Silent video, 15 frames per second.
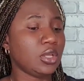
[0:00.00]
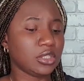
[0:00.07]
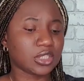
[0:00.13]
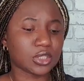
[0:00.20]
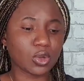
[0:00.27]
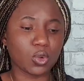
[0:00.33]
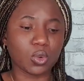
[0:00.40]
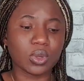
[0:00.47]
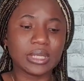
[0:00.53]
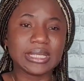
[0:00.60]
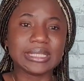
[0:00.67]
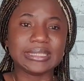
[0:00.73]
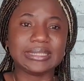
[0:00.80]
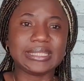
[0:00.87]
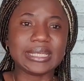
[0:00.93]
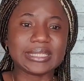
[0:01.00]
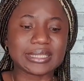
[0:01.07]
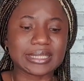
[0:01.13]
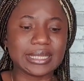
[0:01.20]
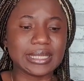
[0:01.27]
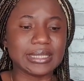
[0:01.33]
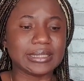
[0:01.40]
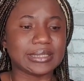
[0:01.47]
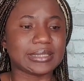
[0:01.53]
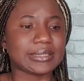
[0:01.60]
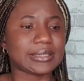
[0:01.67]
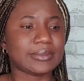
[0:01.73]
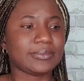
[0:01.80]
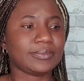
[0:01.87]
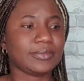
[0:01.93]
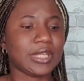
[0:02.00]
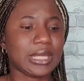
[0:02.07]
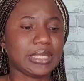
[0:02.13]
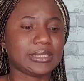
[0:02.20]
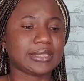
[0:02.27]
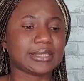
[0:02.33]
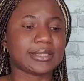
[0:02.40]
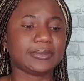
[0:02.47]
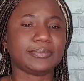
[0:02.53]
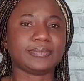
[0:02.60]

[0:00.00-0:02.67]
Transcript: So this is it.